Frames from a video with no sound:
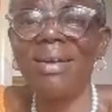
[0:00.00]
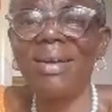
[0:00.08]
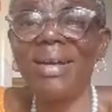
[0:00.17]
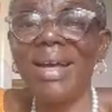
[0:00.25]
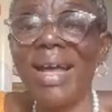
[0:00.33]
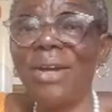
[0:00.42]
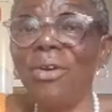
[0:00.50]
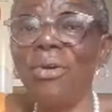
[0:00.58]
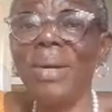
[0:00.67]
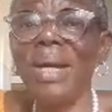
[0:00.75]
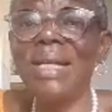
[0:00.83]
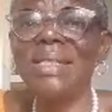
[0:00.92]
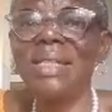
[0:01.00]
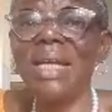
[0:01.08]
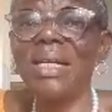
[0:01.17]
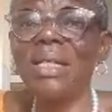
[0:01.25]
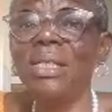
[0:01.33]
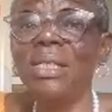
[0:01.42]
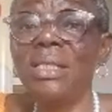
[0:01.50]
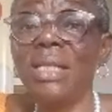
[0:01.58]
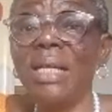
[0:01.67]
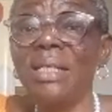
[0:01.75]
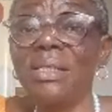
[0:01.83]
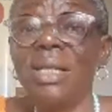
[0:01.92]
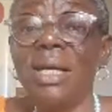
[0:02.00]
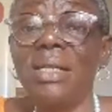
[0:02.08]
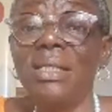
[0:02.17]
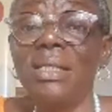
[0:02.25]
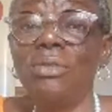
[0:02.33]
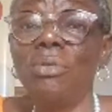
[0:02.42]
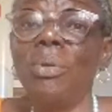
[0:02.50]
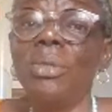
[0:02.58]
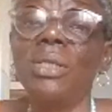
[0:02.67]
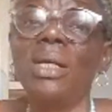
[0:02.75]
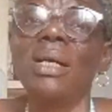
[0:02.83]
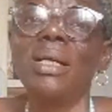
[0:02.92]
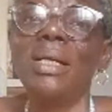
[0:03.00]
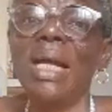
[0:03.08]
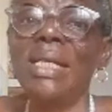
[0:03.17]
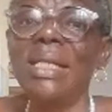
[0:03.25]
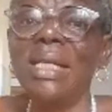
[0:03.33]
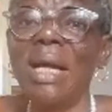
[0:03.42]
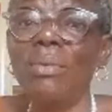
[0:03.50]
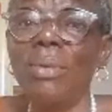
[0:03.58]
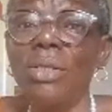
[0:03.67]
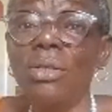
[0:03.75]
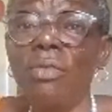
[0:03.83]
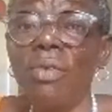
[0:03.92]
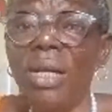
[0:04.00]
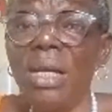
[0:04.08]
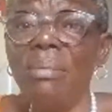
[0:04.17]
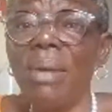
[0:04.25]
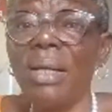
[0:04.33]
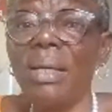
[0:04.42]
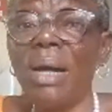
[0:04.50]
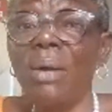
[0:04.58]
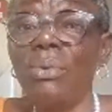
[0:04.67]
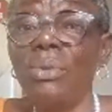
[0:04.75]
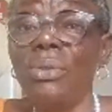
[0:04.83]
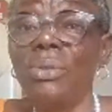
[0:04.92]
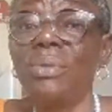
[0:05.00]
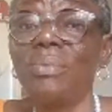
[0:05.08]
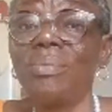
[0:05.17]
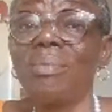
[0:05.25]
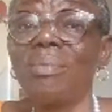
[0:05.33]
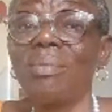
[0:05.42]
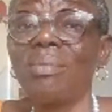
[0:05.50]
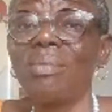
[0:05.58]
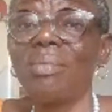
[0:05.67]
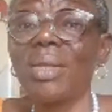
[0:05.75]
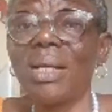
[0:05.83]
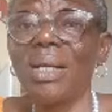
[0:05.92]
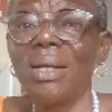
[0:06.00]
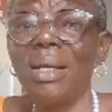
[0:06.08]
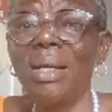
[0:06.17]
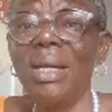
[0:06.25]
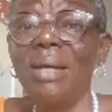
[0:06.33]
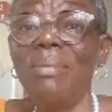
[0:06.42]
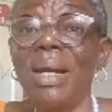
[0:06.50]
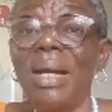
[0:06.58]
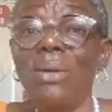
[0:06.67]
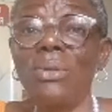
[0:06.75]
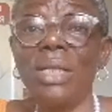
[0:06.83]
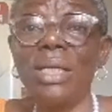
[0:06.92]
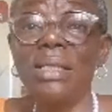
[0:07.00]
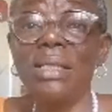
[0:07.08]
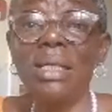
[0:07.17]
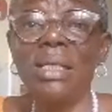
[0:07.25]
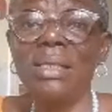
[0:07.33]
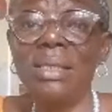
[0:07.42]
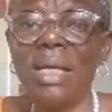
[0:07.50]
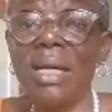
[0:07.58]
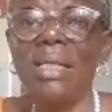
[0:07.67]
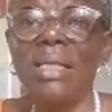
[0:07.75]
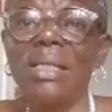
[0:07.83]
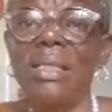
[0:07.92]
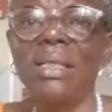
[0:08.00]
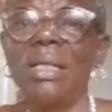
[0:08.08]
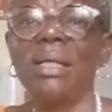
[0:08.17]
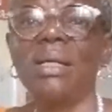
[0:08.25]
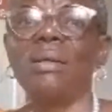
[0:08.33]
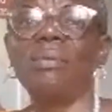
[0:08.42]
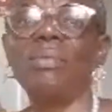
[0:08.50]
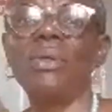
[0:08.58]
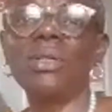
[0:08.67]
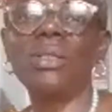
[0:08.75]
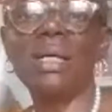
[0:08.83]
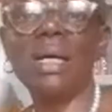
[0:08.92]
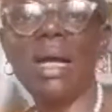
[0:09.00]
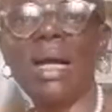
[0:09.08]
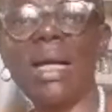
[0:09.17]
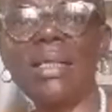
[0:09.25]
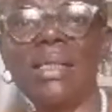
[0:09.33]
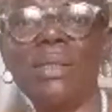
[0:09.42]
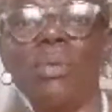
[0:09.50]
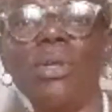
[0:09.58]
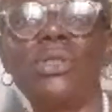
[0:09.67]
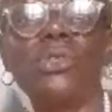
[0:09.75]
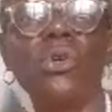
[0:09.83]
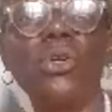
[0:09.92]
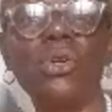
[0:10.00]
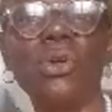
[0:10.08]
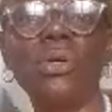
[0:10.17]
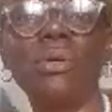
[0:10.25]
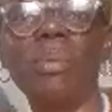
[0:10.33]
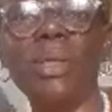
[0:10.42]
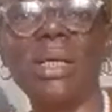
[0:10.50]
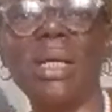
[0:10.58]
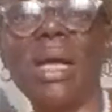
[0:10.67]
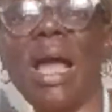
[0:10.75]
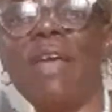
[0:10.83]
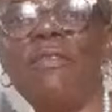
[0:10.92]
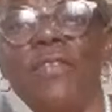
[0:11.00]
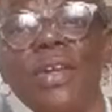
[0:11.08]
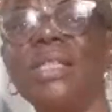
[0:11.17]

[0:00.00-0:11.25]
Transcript: I don't know whether it's tearing it, but that's the language of a layman I will use. A layman, I will say is tearing it, because I can't see what's going on, but I feel it